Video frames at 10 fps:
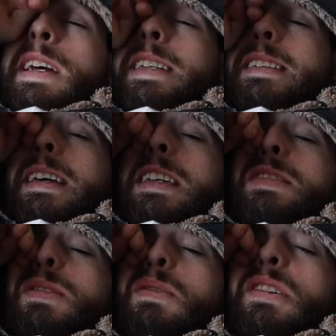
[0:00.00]
And
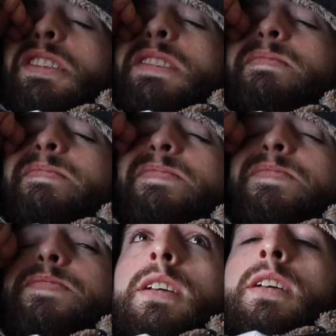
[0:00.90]
thanks for watching.
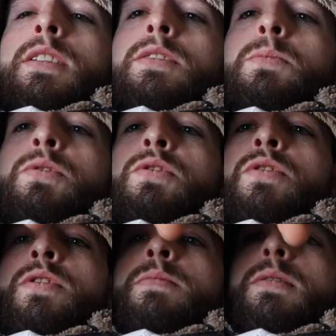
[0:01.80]
And
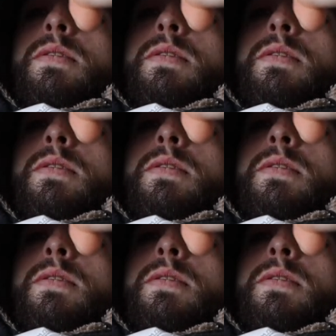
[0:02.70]
subscribe